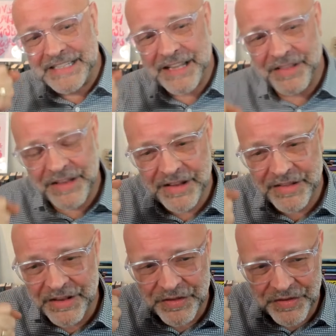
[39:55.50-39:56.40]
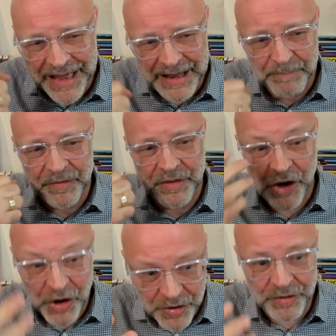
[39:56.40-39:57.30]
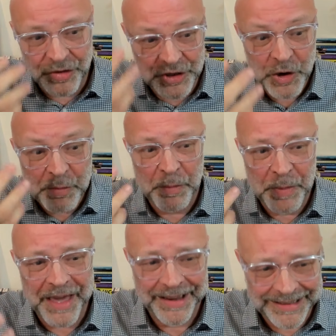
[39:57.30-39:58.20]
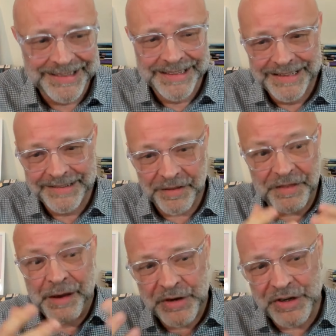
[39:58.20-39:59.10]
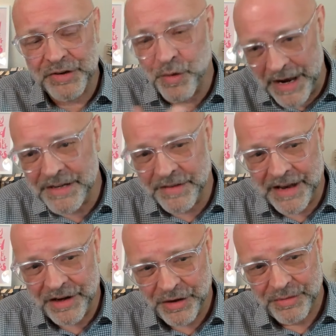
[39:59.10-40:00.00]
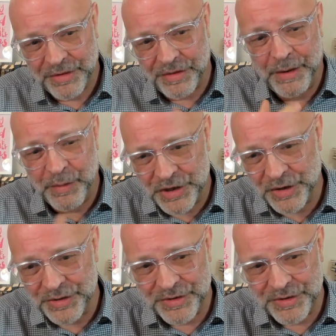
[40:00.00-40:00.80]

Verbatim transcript: is that the, the that the the super being, the thing which is greater than you, the thing which you